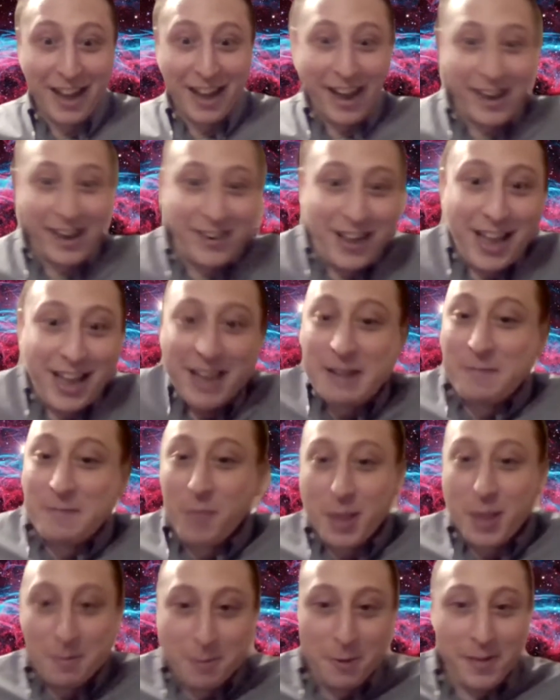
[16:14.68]
Okay,
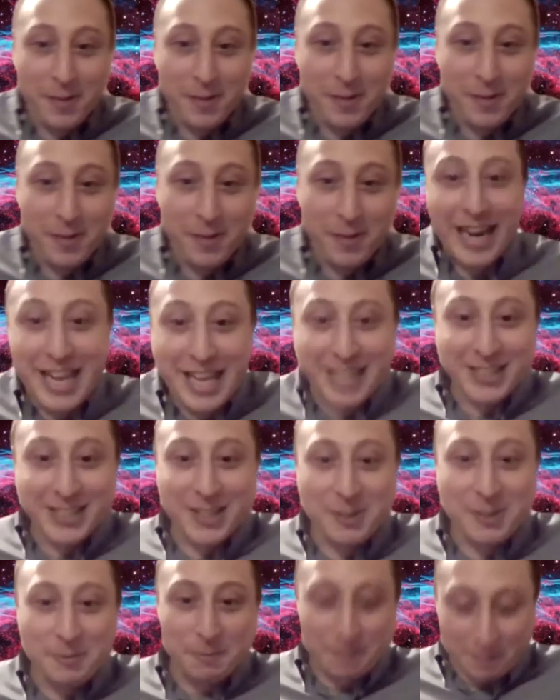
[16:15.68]
moving on.
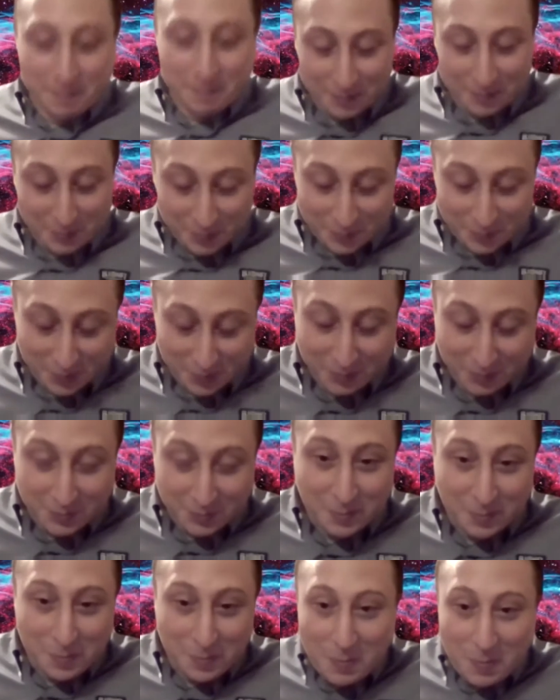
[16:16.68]
So
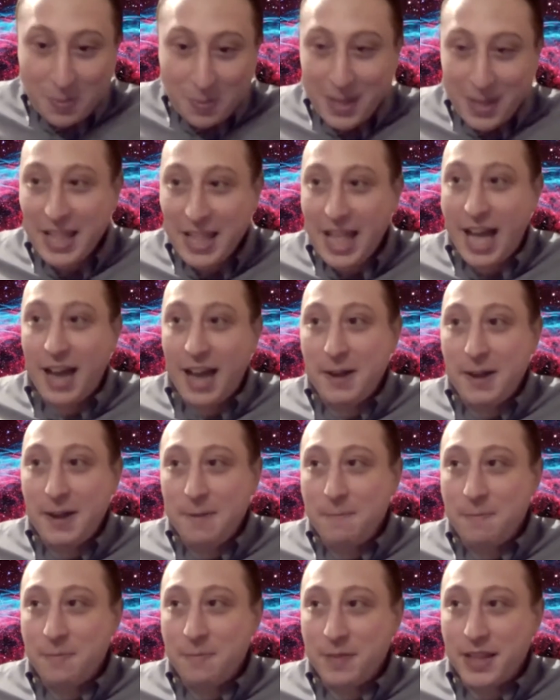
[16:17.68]
mm-hmm.
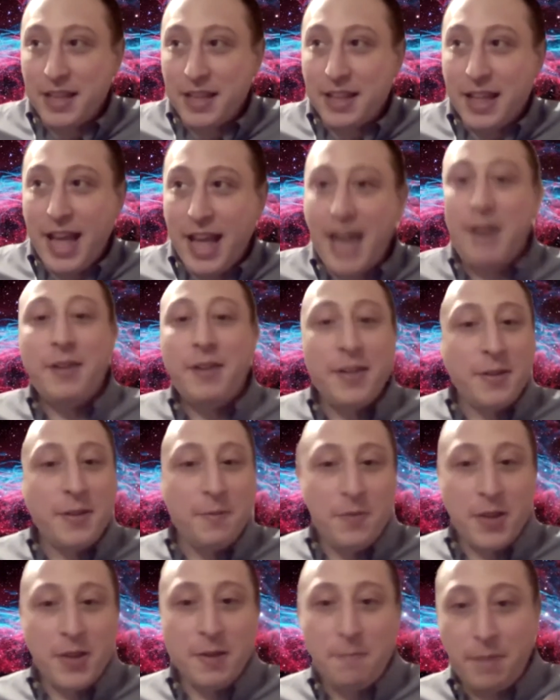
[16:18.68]
um anyway, the,
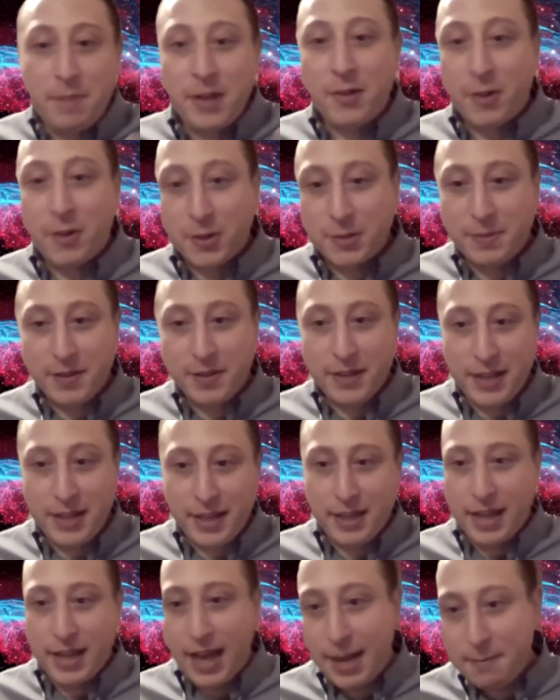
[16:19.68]
the bill ultimately
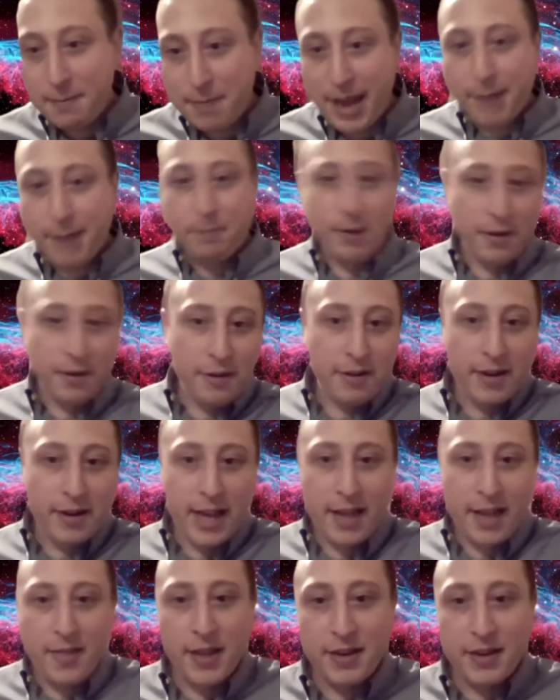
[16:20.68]
got backburnered
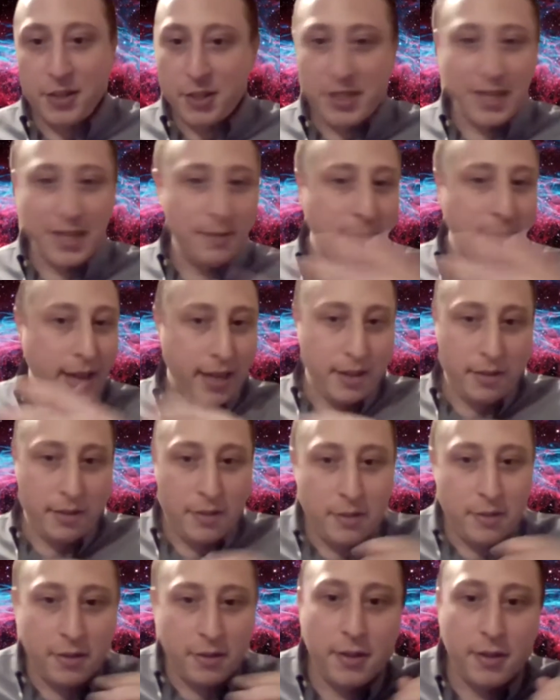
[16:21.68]
and then just didn't make it
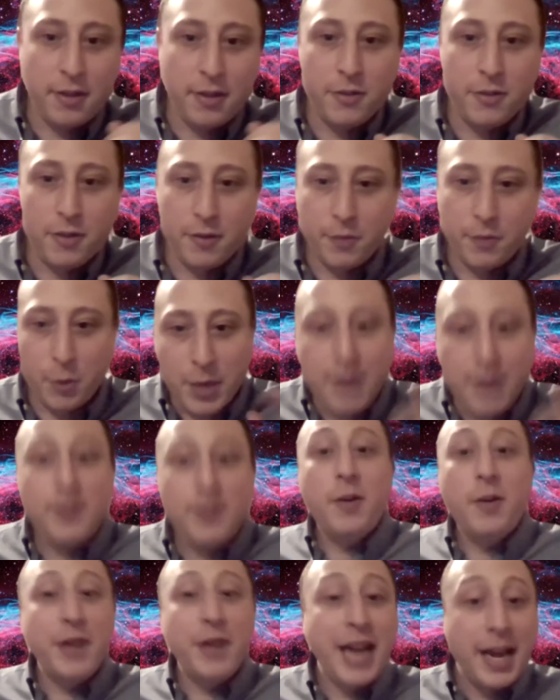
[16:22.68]
to the to the floor, even
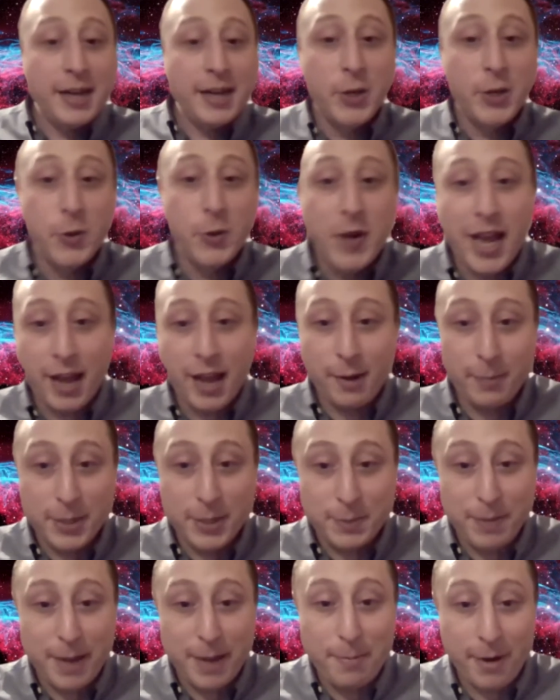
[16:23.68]
though it had unanimous
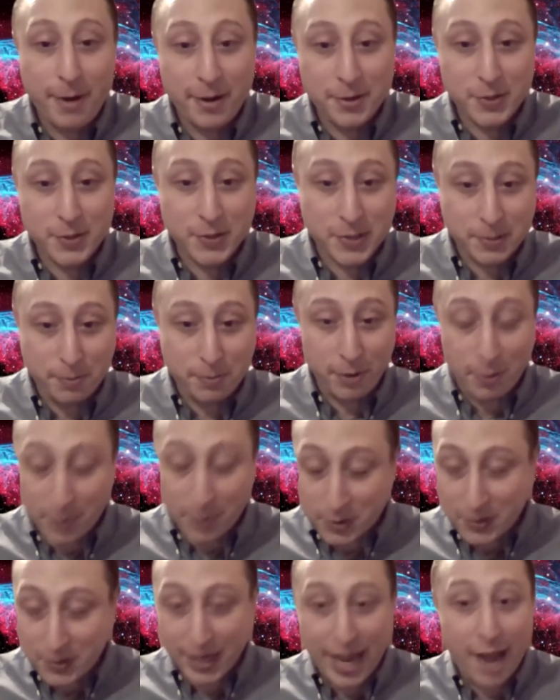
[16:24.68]
bipartisan support.
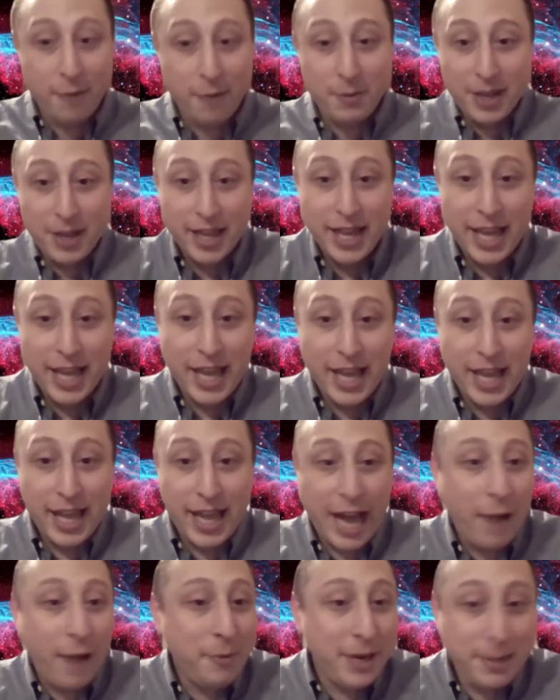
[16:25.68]
Which, like, how
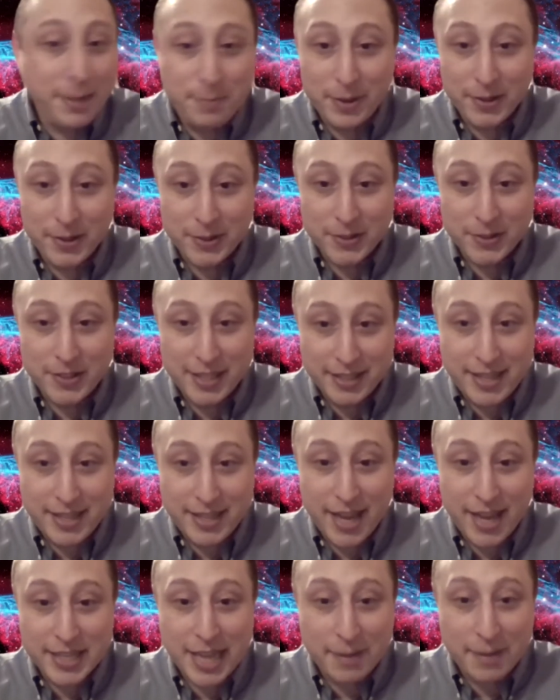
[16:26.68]
how many bills these
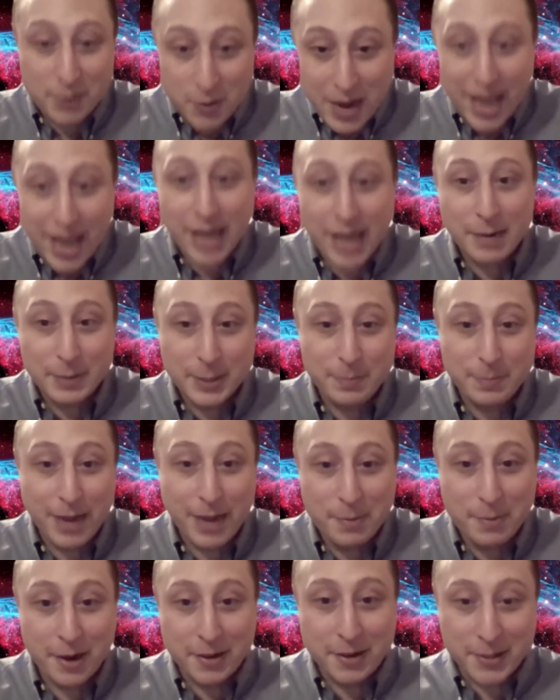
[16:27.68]
days have unanimous
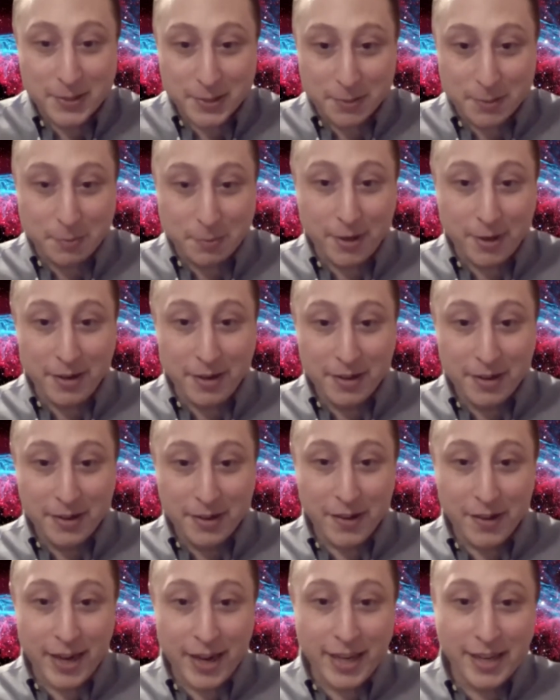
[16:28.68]
bipartisan support,
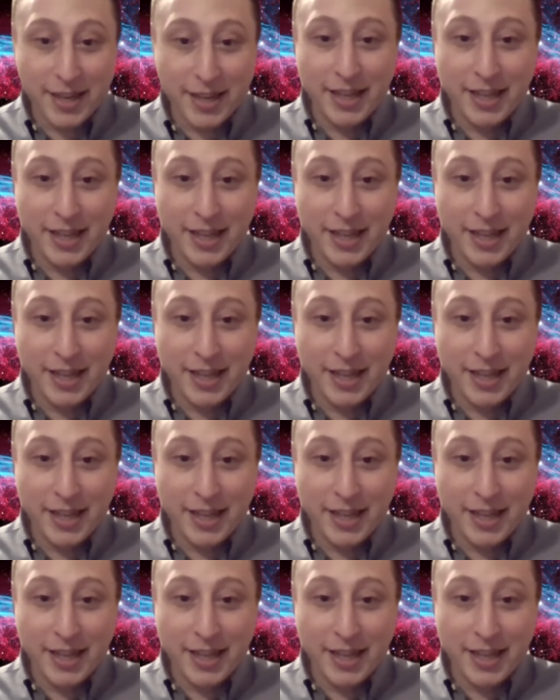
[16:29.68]
right?